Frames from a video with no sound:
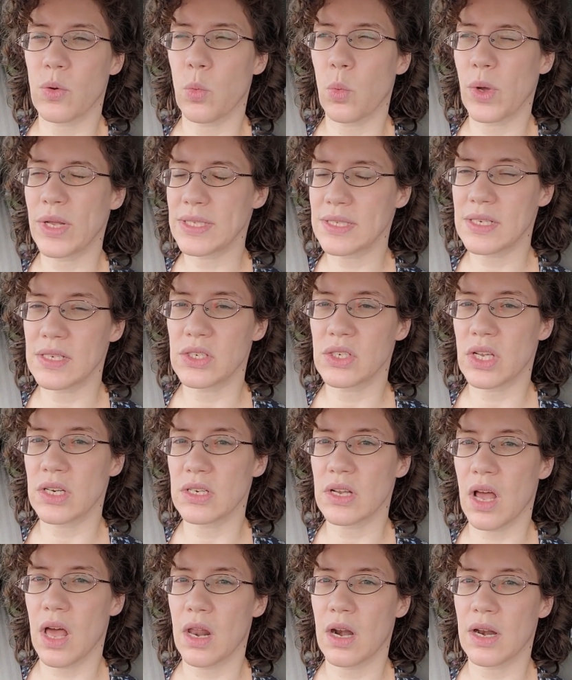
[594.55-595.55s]
once at
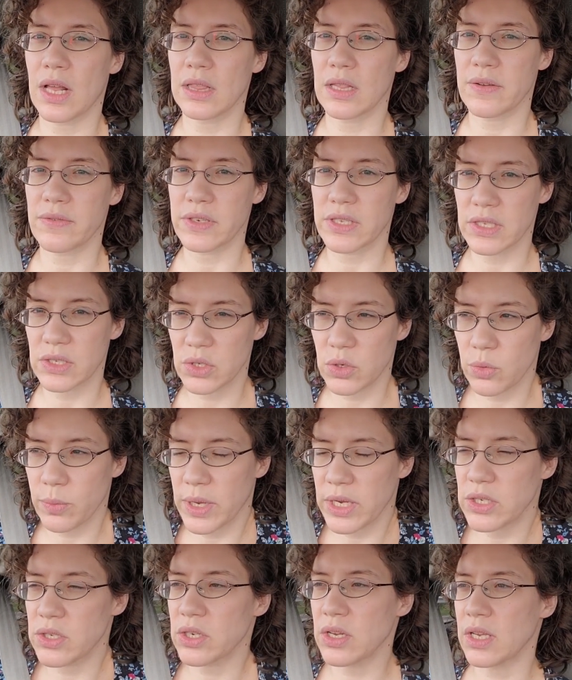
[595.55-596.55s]
GenCon and I loved it so much.